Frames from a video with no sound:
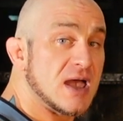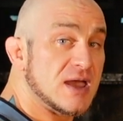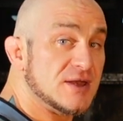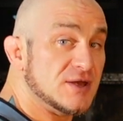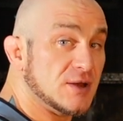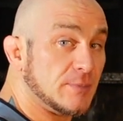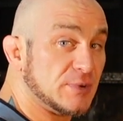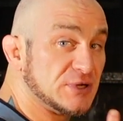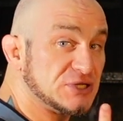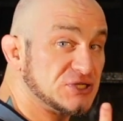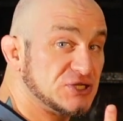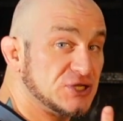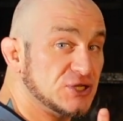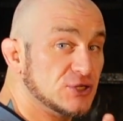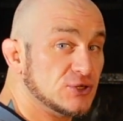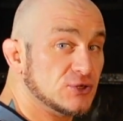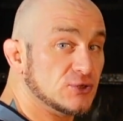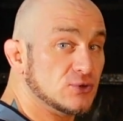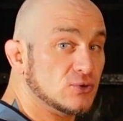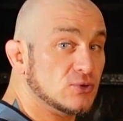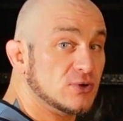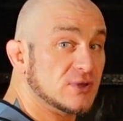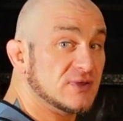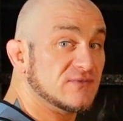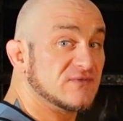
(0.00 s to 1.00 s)
Number
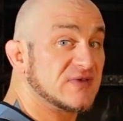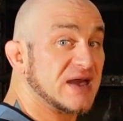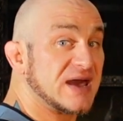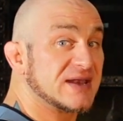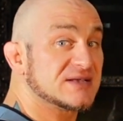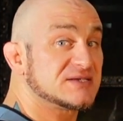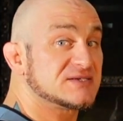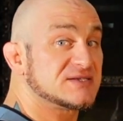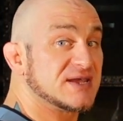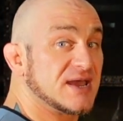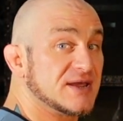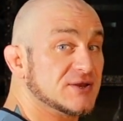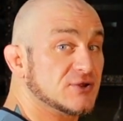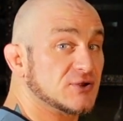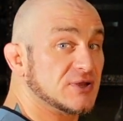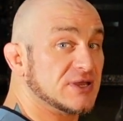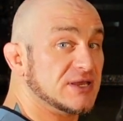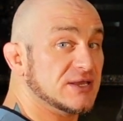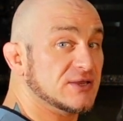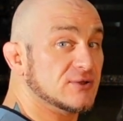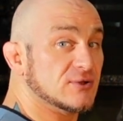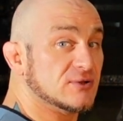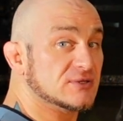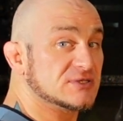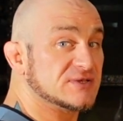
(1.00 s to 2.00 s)
2, you've gotta stay on your
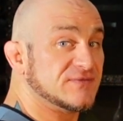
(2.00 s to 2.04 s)
heels.